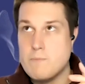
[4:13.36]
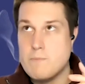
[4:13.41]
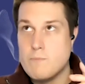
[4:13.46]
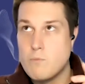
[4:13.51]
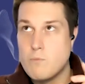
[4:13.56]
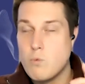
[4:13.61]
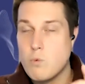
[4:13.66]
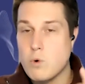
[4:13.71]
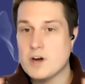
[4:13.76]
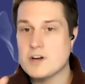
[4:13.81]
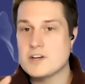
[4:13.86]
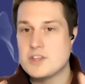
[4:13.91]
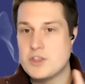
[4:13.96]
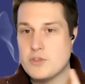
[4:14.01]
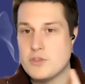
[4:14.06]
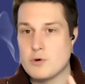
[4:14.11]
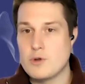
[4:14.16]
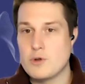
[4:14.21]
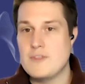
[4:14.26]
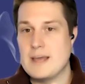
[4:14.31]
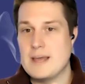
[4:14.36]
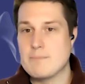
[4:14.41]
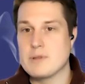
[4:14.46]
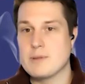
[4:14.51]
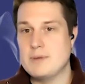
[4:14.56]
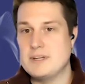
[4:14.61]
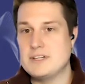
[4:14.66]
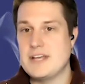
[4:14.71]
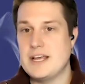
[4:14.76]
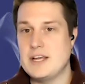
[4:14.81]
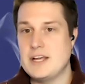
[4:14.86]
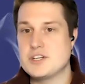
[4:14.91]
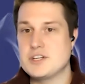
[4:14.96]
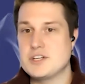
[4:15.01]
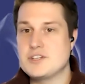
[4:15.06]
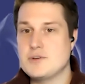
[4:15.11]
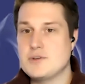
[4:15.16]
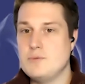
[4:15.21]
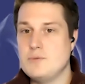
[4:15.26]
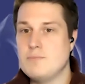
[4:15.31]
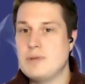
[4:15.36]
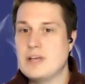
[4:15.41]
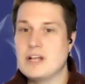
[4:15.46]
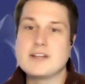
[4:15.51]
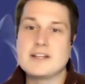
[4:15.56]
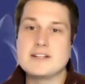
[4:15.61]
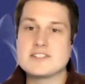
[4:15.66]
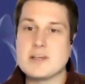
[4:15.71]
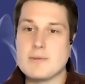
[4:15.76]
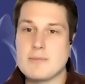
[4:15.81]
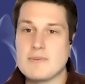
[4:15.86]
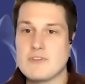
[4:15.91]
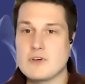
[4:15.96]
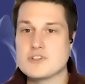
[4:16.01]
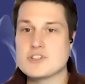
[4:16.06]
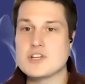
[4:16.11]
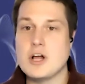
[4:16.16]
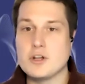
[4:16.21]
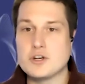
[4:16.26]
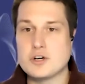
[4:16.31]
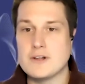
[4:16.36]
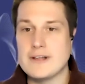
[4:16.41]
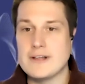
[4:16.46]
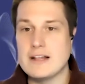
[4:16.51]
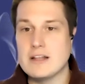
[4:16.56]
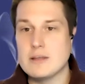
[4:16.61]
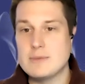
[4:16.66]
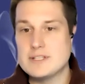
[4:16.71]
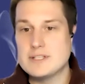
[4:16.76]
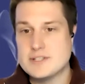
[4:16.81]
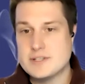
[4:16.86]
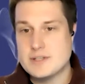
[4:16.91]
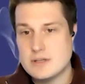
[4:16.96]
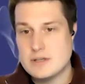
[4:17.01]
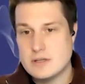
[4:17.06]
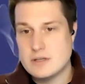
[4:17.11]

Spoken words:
worked through the implementation to build in some of those cultural elements?